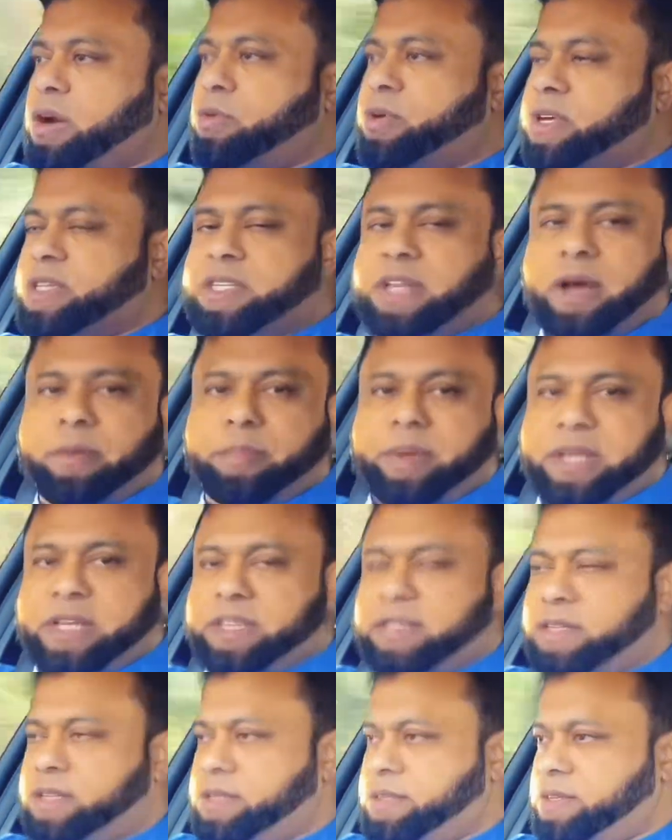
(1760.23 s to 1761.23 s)
What does that mean?
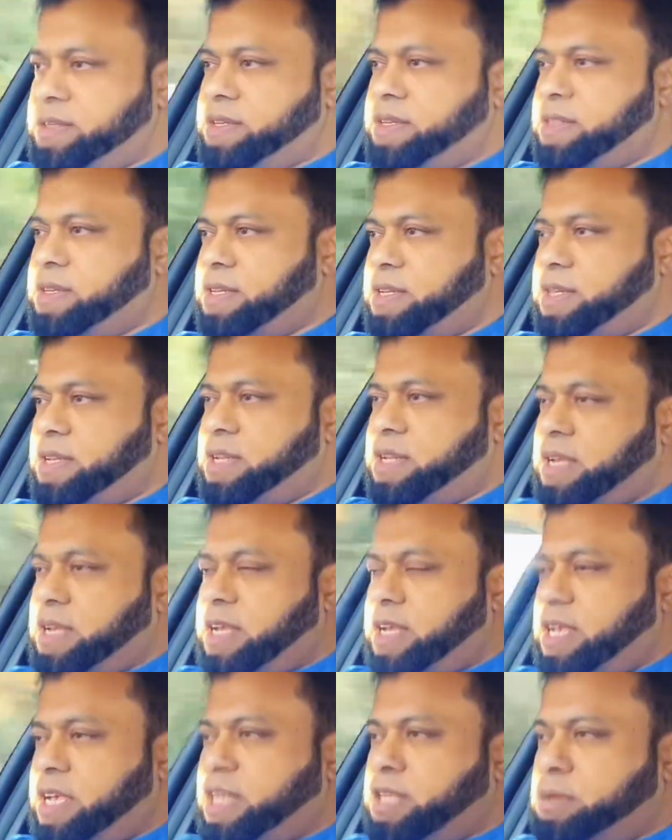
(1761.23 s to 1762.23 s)

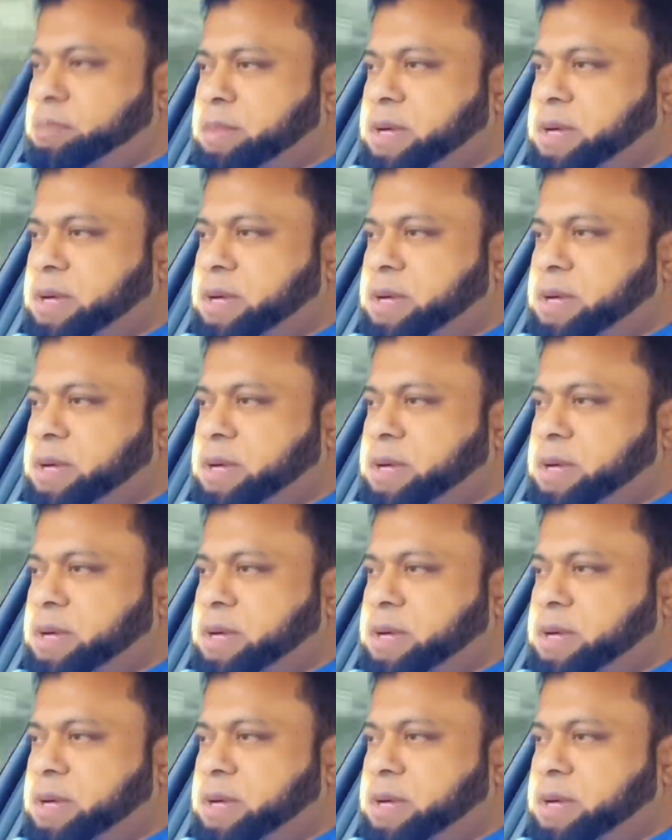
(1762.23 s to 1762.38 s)
It